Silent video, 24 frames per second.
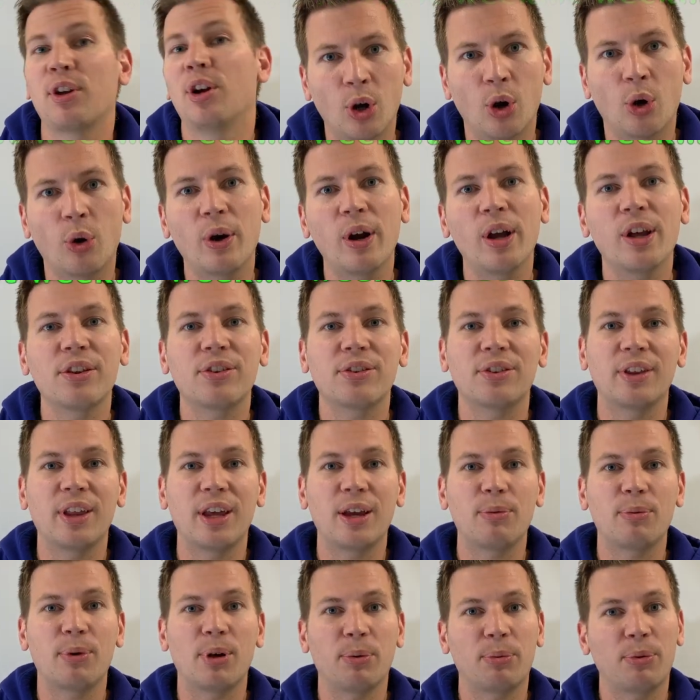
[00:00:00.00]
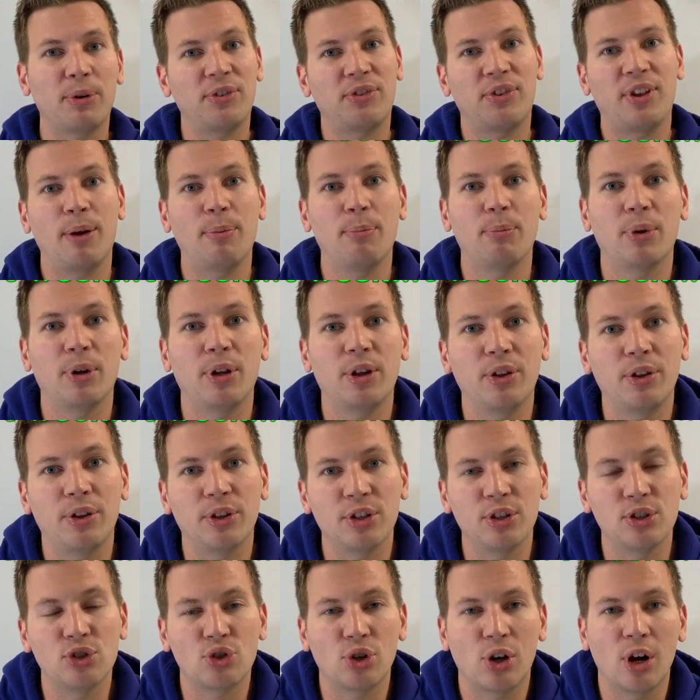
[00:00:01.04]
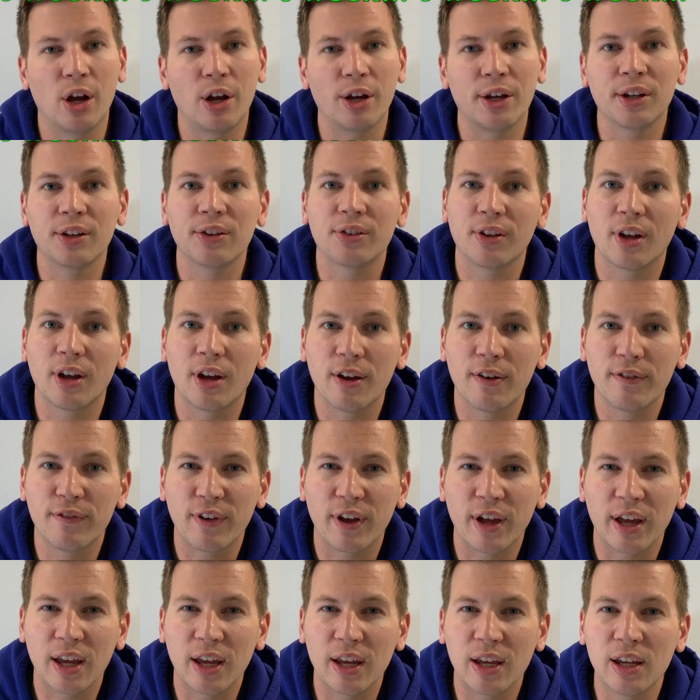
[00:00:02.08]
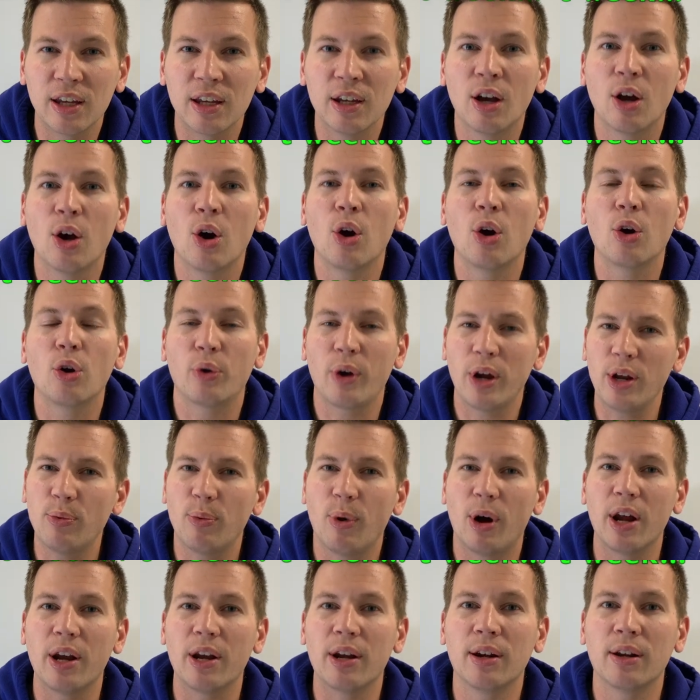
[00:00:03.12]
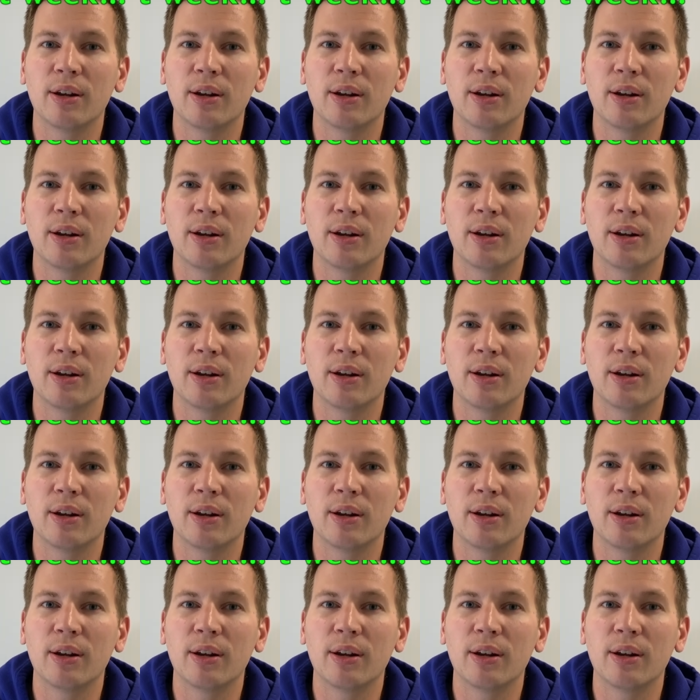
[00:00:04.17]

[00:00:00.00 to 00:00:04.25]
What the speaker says: or else they will resemble the drawings of a grade 1.